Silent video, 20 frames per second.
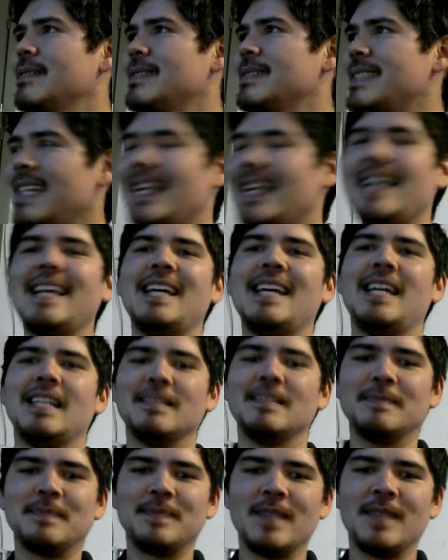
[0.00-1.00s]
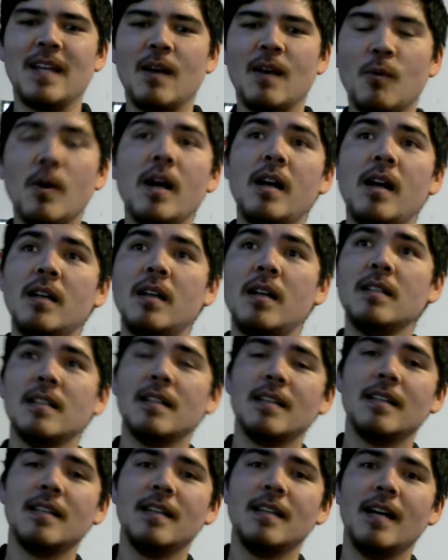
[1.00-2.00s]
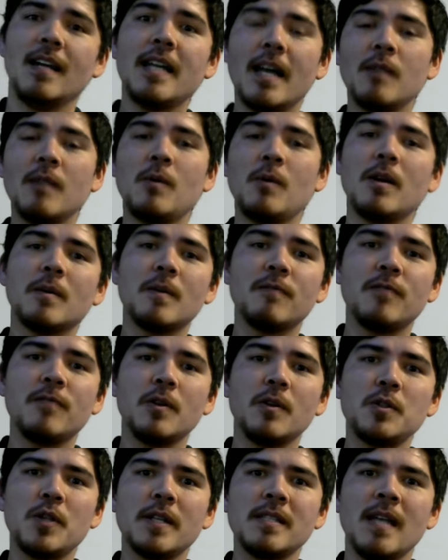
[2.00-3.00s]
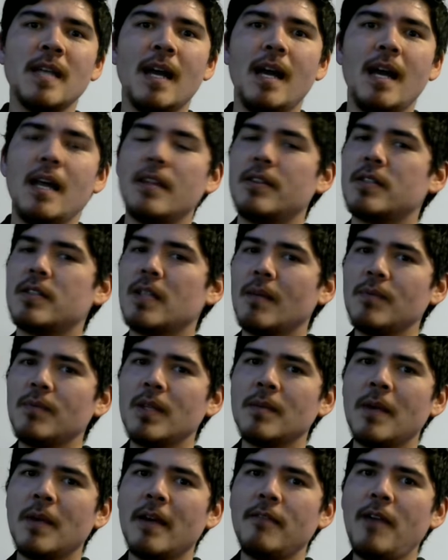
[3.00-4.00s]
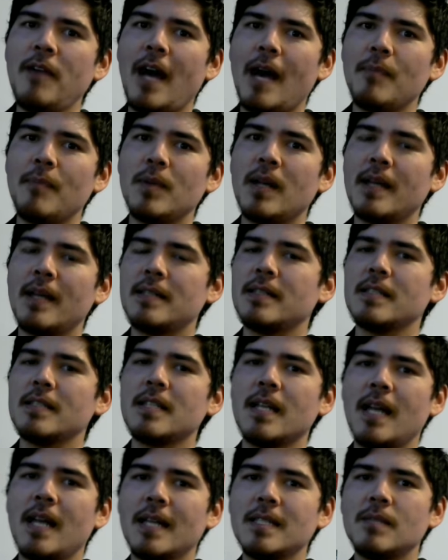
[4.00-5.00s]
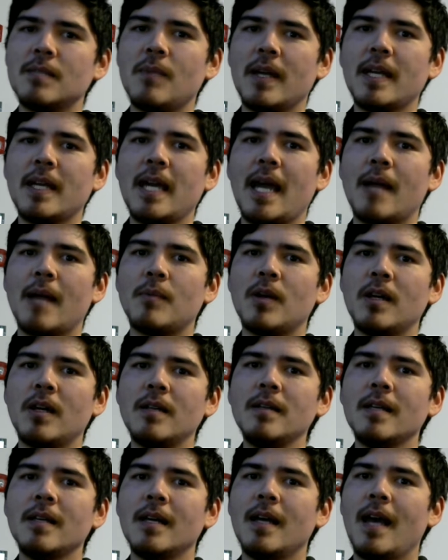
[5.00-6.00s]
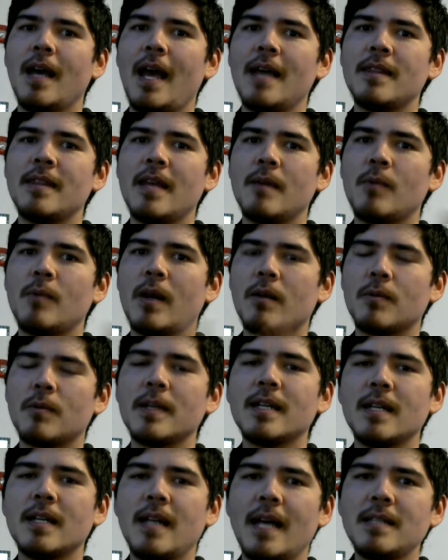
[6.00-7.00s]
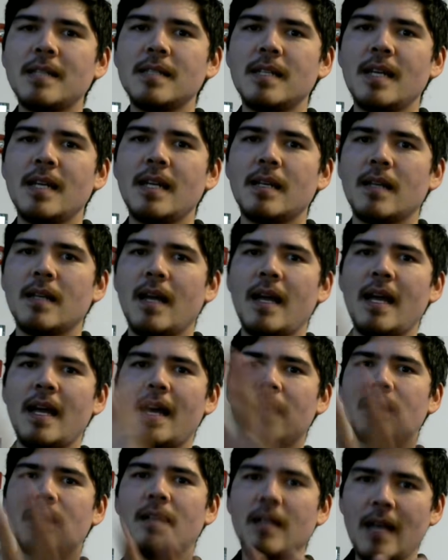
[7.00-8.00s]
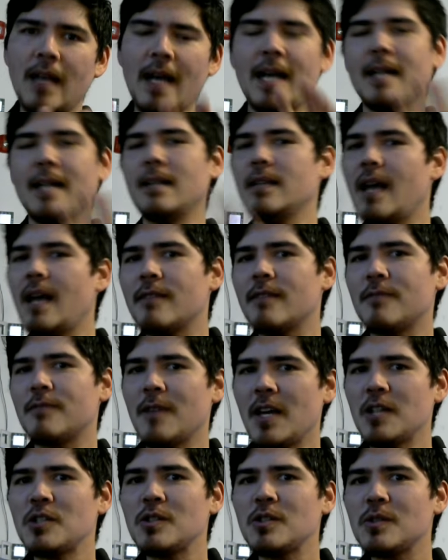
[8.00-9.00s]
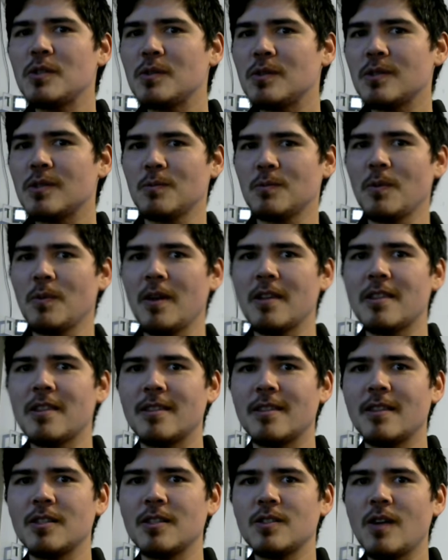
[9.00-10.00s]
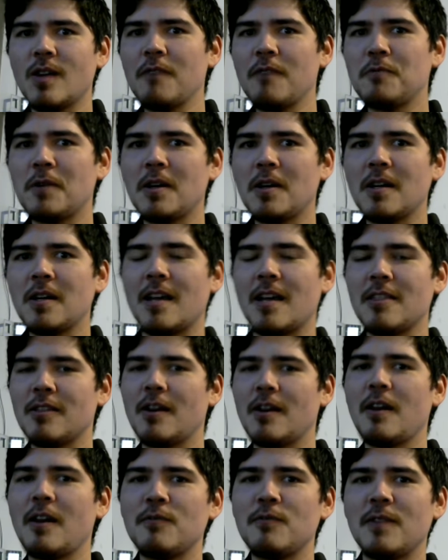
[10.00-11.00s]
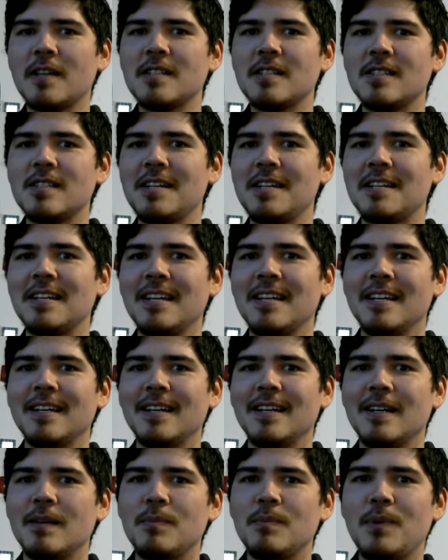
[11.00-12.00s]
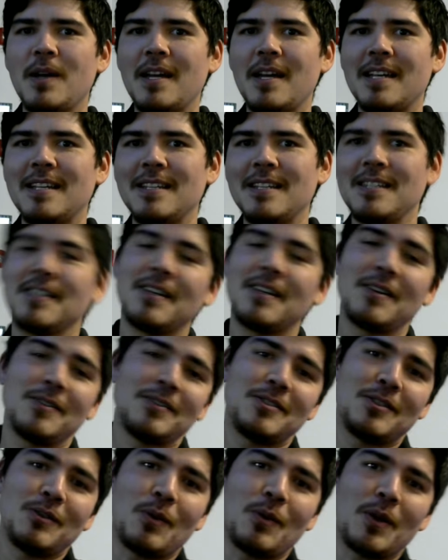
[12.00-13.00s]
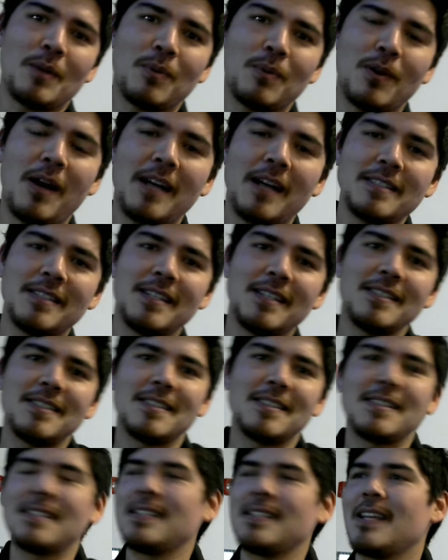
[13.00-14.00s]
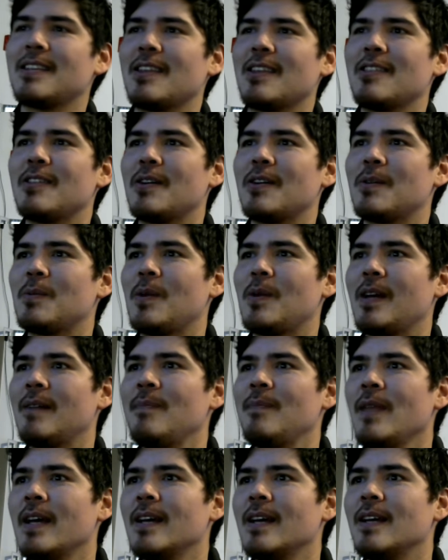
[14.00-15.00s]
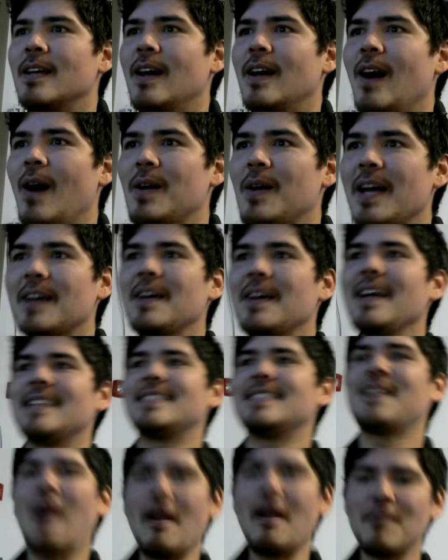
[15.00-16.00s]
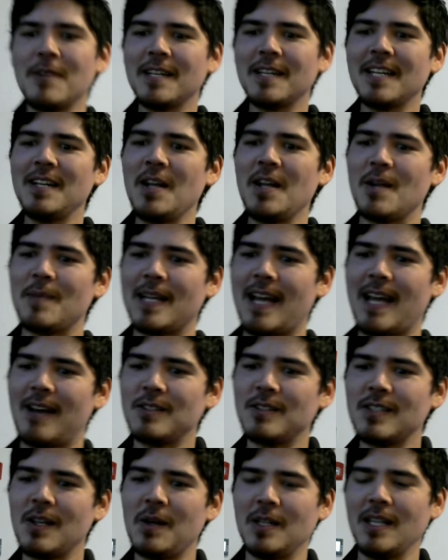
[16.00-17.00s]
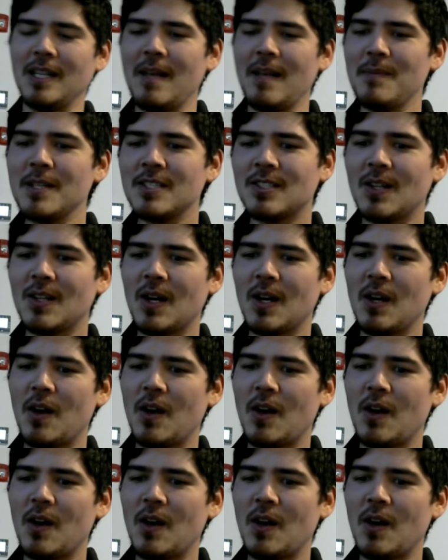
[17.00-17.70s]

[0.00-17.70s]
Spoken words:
Dang. Well, again, welcome to Flow Tricks. Something may have happened. I disconnected my camera. And then when I reconnected it, I had a lot of issues with the software and I thought I fixed it. But, you know, it's a learning process. This is like the third one. Okay, good. So everyone can hear me now. So let me start